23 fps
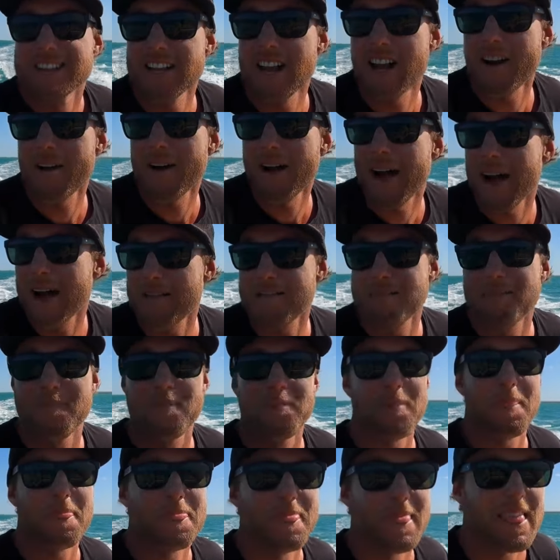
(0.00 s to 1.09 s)
So um,
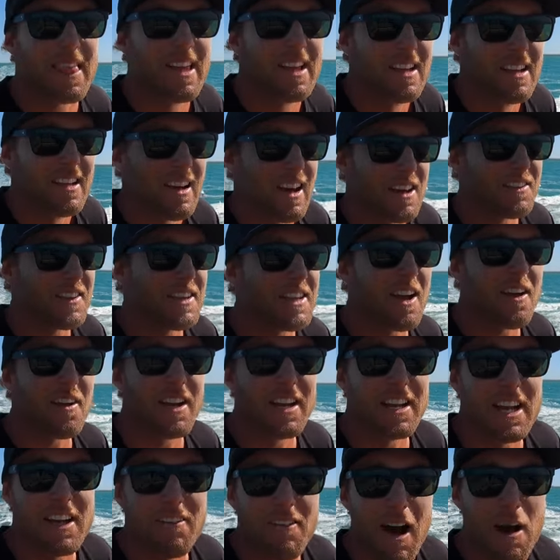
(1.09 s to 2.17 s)
I think I'm
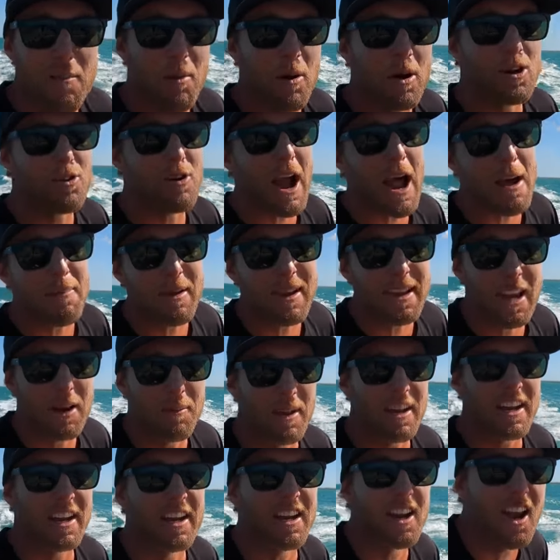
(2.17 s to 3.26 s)
going to give up on crabbing, and
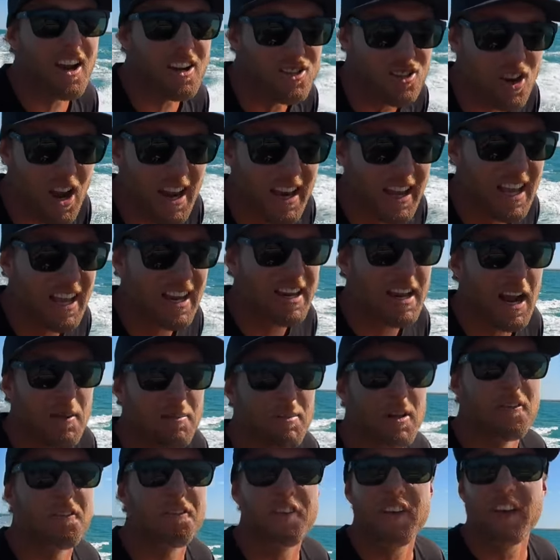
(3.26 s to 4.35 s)
we're going to go try to get a
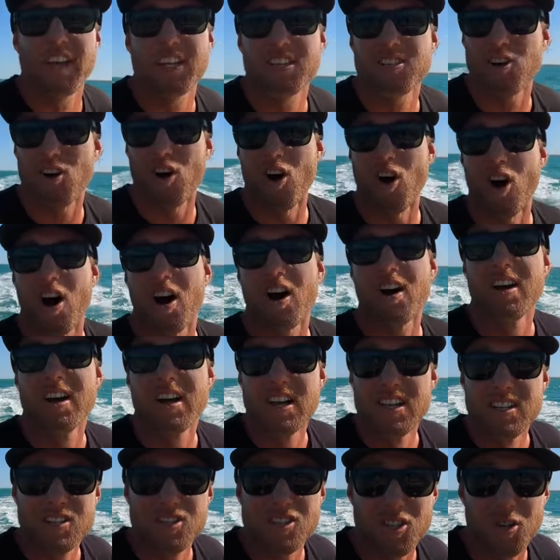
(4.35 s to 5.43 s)
couple of fish or
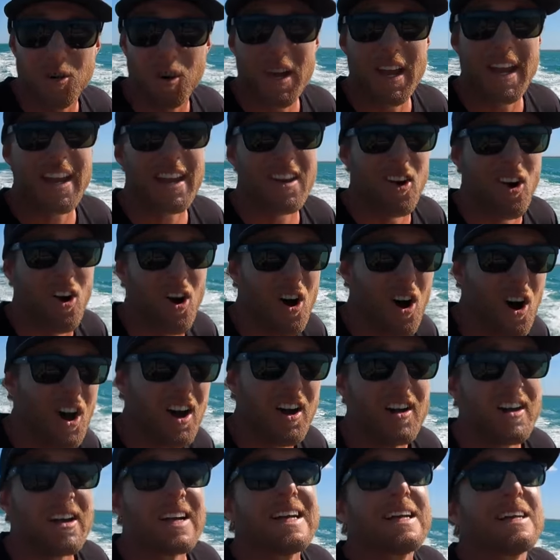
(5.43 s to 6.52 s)
squid, or
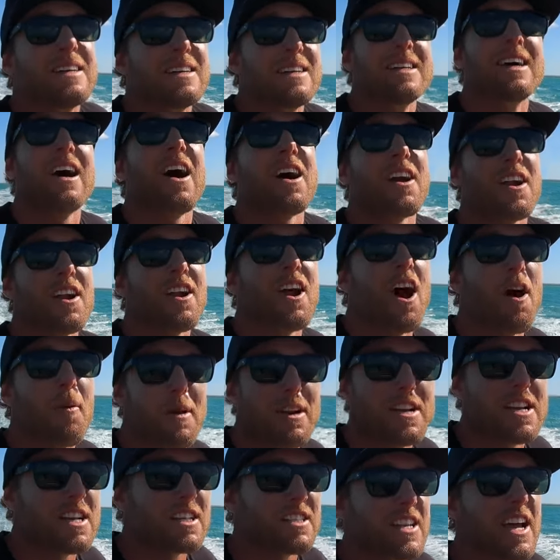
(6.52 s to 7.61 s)
I don't know,
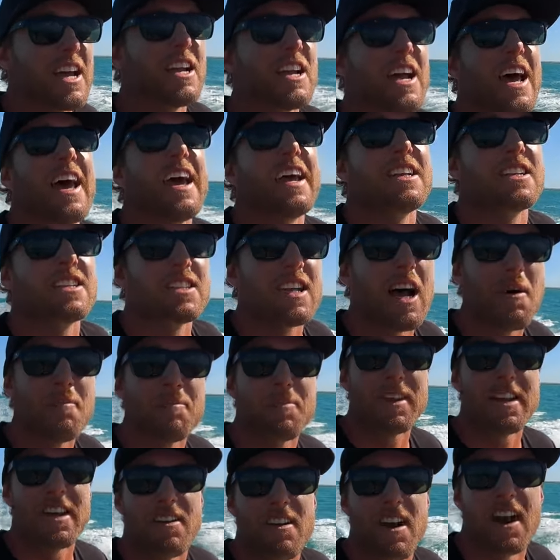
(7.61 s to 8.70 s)
we just need to eat
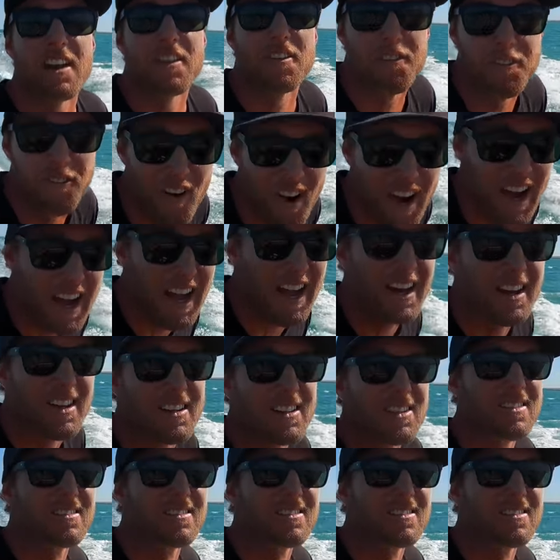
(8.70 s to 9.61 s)
something around the fire.